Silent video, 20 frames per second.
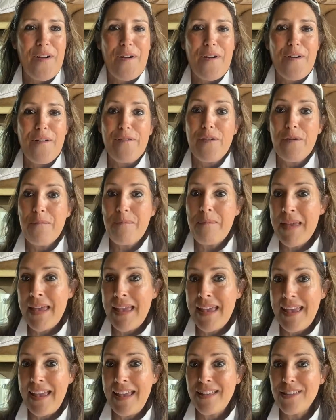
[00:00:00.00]
for
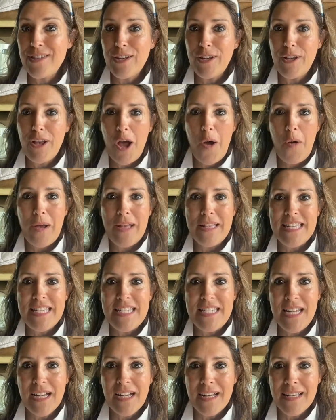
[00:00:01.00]
me to go and
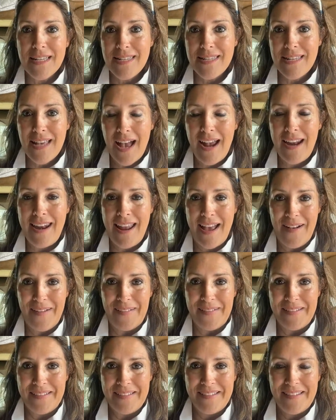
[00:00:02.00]
stick a sign out.
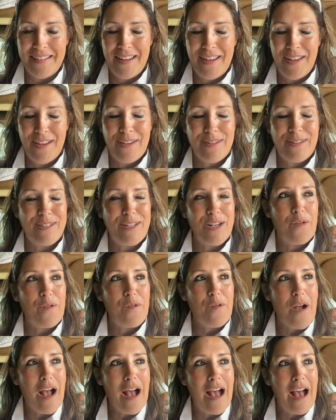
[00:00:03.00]
So
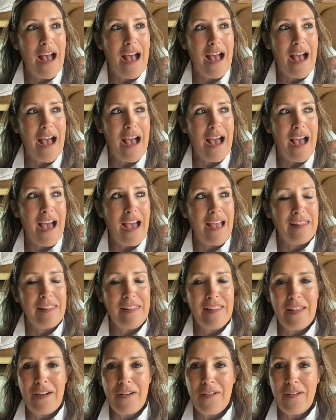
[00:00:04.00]
I
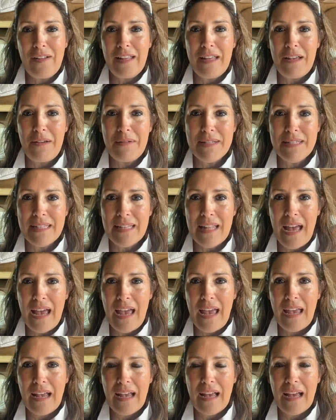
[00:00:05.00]
literally was
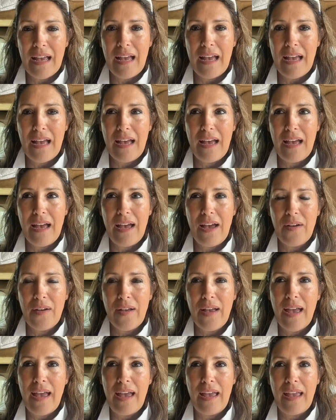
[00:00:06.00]
like,
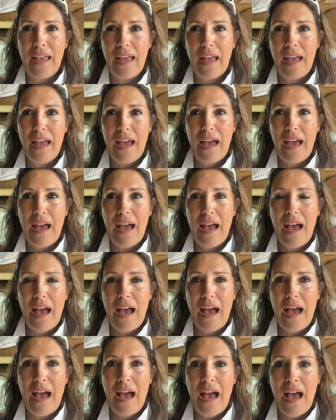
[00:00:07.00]
okay,
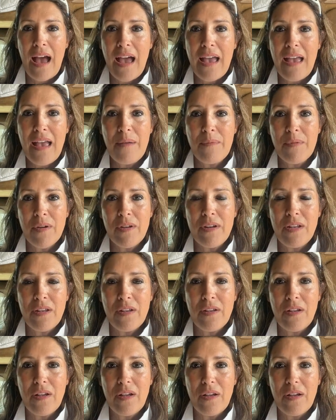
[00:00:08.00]
I am going to
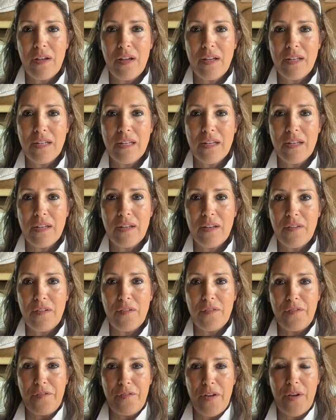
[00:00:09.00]

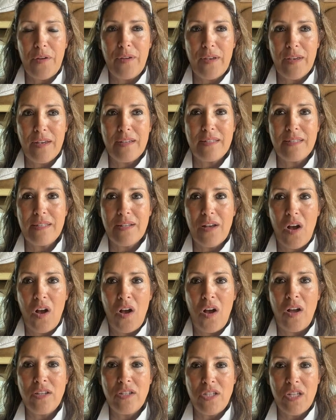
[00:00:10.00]
focus
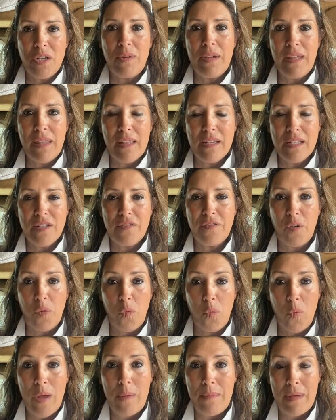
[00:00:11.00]
on doing this for
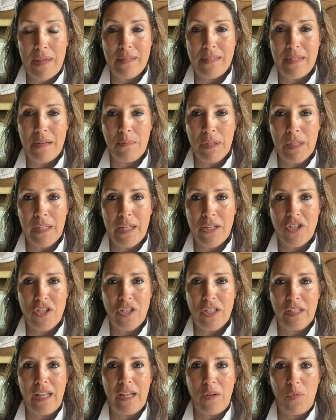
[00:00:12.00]
women.
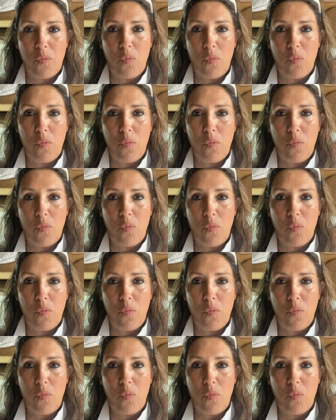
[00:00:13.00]
Demolition. Like,